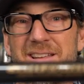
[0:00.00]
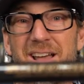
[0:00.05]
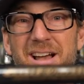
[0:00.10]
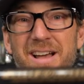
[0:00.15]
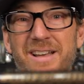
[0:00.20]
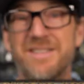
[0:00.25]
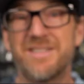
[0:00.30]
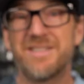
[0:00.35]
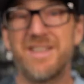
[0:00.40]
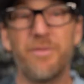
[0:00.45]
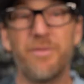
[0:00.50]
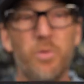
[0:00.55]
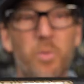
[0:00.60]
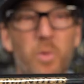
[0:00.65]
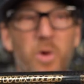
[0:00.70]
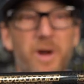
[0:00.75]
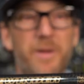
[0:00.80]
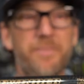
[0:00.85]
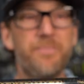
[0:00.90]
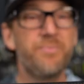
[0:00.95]
Yeah, seven
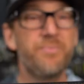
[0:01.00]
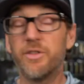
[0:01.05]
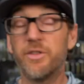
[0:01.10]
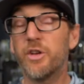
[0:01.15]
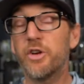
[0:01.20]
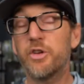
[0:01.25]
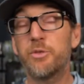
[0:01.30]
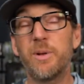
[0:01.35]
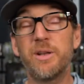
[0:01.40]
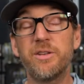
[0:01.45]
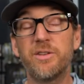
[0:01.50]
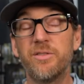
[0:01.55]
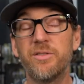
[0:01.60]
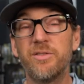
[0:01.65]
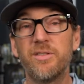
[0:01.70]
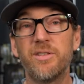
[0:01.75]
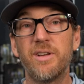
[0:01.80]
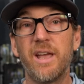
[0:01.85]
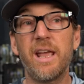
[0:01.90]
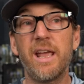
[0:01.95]
one. They're expensive.
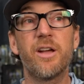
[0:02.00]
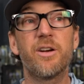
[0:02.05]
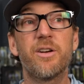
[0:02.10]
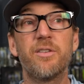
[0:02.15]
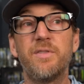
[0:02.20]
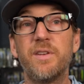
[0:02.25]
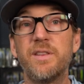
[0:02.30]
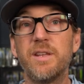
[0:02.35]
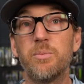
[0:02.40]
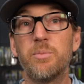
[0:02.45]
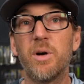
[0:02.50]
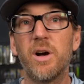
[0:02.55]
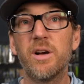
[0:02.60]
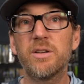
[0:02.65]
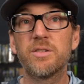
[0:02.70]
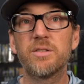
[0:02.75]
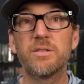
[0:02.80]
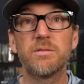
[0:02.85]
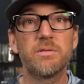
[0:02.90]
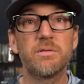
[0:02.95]
850
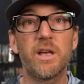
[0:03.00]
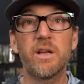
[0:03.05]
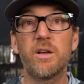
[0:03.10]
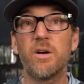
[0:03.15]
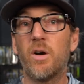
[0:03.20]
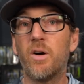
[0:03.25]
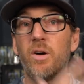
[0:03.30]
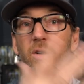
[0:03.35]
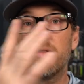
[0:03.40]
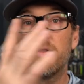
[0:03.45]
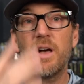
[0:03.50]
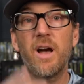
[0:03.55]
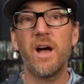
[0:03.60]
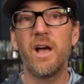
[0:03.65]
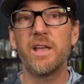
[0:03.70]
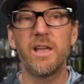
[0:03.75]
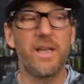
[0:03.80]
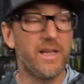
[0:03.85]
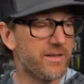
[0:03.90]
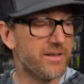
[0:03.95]
bucks, like all the
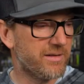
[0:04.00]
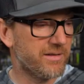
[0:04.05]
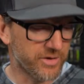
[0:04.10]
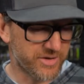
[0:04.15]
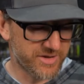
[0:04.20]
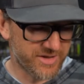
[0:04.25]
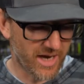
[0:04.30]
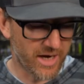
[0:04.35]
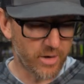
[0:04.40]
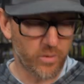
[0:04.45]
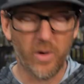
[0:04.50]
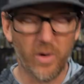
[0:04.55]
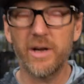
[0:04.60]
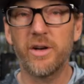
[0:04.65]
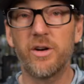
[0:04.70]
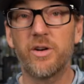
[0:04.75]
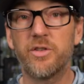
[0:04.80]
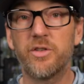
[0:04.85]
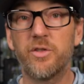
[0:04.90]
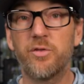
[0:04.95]
high-end
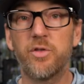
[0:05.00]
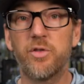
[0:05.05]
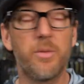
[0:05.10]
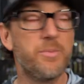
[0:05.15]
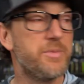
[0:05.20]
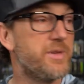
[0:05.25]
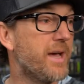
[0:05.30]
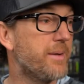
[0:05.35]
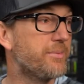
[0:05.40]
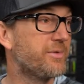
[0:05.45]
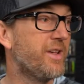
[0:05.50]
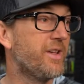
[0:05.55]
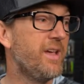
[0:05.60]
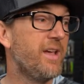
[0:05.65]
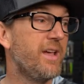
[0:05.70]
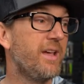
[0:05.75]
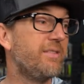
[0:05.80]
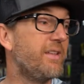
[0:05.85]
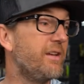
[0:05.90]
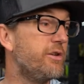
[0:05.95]
sidewinders from Deps,
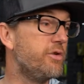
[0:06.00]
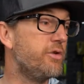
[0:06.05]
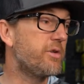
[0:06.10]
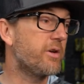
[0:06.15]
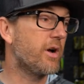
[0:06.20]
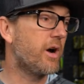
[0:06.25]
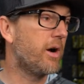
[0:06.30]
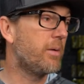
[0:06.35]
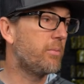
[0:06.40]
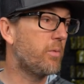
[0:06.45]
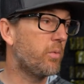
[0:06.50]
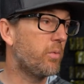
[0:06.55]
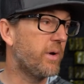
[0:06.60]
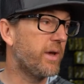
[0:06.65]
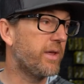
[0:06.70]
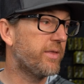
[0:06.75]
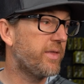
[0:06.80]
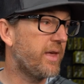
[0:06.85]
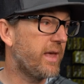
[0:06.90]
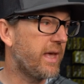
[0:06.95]
They do come
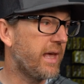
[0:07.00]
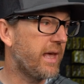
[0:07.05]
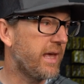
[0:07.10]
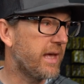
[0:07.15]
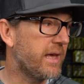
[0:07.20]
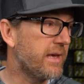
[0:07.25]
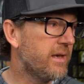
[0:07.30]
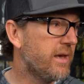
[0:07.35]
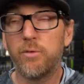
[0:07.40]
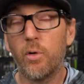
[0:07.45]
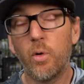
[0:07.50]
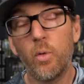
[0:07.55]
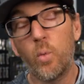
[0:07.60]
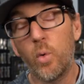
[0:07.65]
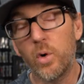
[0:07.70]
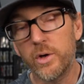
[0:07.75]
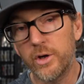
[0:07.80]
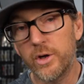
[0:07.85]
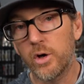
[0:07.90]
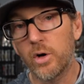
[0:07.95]
with a full
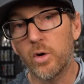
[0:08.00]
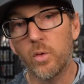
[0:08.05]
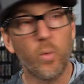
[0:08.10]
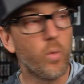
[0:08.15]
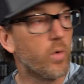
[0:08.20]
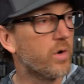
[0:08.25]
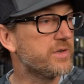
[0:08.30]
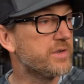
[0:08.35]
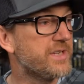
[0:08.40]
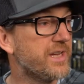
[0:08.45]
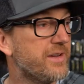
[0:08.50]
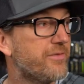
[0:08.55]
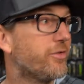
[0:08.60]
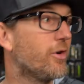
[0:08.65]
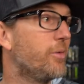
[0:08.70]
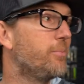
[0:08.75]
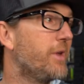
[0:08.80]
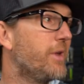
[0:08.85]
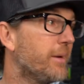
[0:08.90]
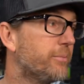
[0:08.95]
one-year warranty
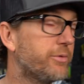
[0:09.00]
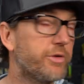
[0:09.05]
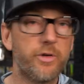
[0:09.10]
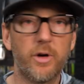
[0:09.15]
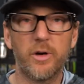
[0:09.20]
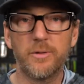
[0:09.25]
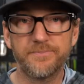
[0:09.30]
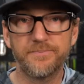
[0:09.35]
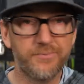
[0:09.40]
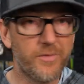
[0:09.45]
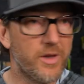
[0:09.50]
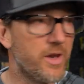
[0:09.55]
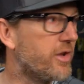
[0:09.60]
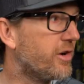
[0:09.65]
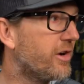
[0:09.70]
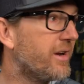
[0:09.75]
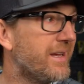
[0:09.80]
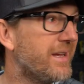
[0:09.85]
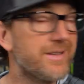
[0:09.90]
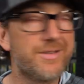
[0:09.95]
from Deps. so
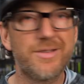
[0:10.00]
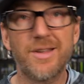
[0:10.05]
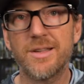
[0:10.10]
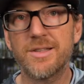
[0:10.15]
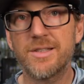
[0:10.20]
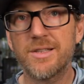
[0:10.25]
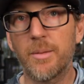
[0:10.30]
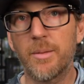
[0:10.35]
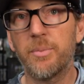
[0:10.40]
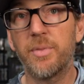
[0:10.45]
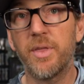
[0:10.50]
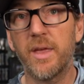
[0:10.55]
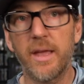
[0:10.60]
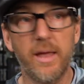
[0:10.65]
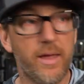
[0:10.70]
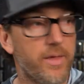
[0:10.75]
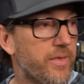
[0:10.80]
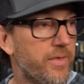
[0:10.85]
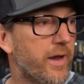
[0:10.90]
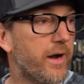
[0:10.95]
there is
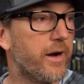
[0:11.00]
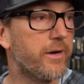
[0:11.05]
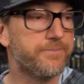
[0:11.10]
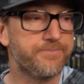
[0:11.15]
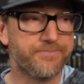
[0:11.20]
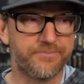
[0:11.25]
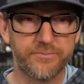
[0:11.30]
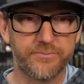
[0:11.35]
something there.